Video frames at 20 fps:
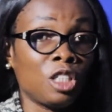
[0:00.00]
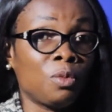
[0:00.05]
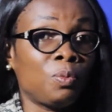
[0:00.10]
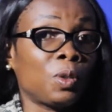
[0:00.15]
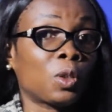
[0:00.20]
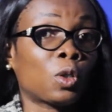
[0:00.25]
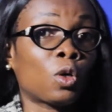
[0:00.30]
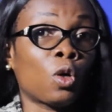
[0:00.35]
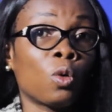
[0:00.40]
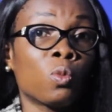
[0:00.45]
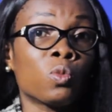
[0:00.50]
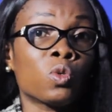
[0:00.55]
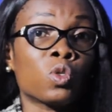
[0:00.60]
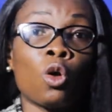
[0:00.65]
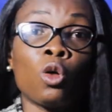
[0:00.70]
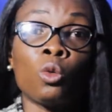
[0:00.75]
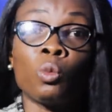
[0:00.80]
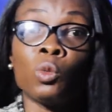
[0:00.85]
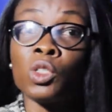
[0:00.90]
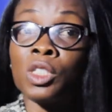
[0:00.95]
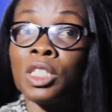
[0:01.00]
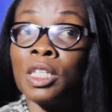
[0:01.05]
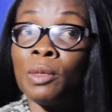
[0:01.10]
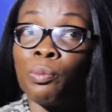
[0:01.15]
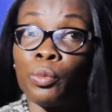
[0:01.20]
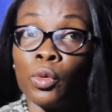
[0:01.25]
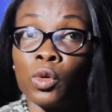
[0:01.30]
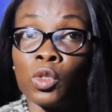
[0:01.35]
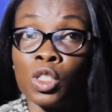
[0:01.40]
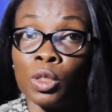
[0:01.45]
it becomes almost
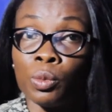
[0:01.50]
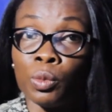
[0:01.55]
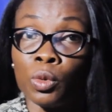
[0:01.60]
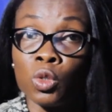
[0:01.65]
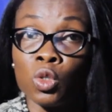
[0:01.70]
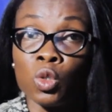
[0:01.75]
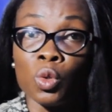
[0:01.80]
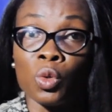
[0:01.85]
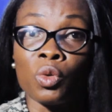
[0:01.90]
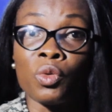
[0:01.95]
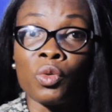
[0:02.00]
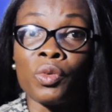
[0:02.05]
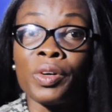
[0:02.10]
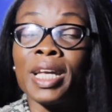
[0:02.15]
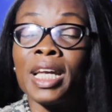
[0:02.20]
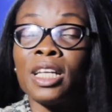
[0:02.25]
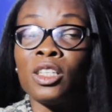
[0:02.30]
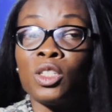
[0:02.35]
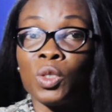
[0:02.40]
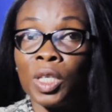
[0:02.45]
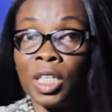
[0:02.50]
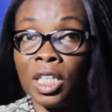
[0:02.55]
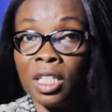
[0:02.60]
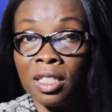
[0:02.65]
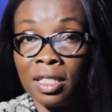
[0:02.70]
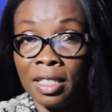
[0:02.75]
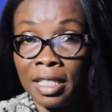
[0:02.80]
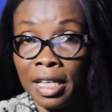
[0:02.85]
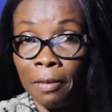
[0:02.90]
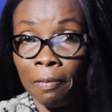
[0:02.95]
impossible to
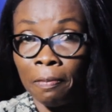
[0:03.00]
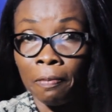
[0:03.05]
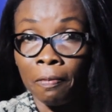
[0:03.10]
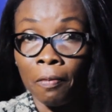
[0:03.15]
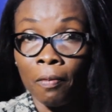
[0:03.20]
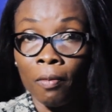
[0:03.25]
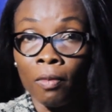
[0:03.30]
re-educate them.